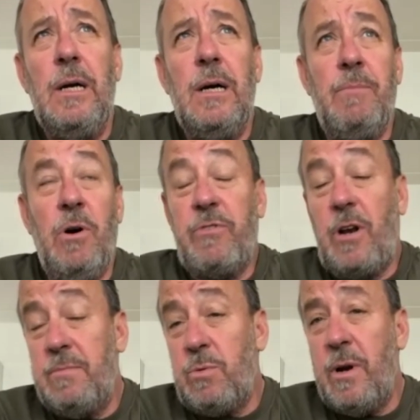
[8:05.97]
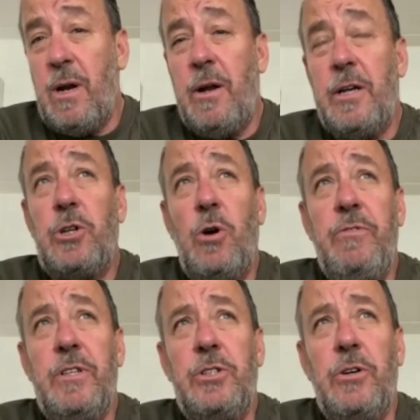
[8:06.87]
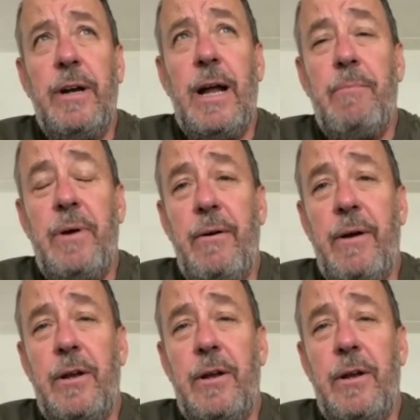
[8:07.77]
both clubs won a lot of trophies during that period.